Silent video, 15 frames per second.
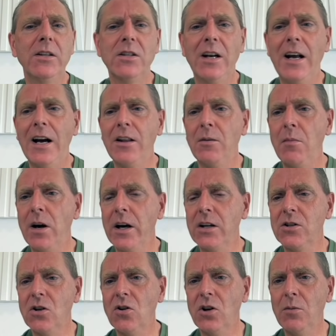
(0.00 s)
on how the
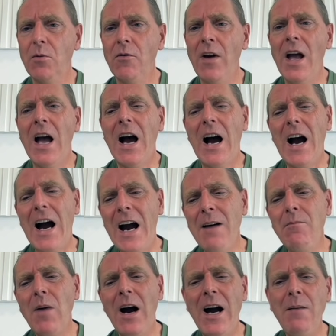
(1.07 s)
markets are going to move.
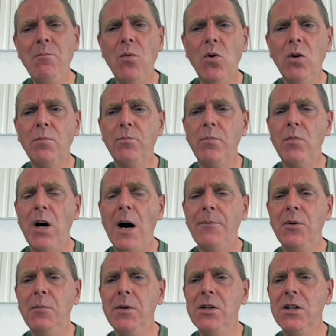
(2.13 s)
I'm more
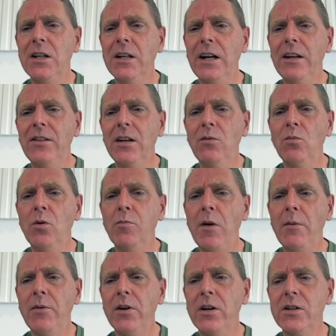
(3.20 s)
optimistic, and I think we're
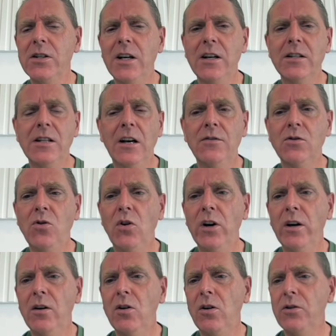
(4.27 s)
probably going to see ourselves
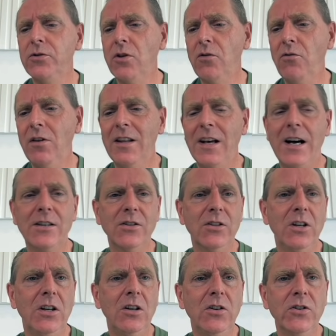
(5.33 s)
going close to
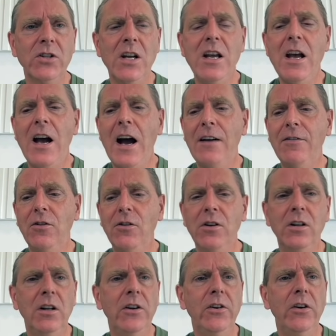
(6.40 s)
$3,000 after the
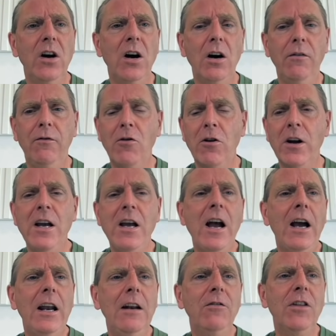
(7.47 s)
London Hard Fork.
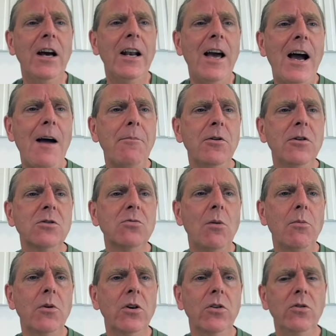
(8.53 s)
And if that happens, what
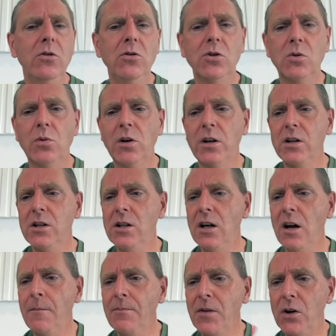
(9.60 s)
we're going to do is we're going to
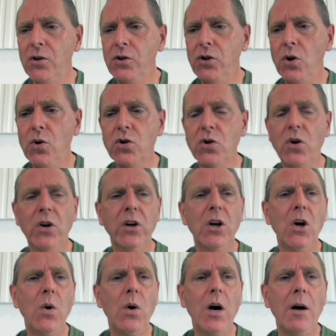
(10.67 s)
see Dogecoin
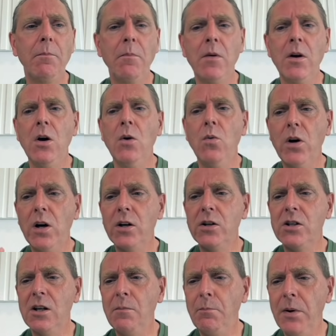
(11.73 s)
go up. We're going to
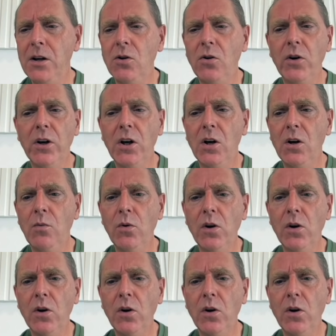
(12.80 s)
see Bitcoin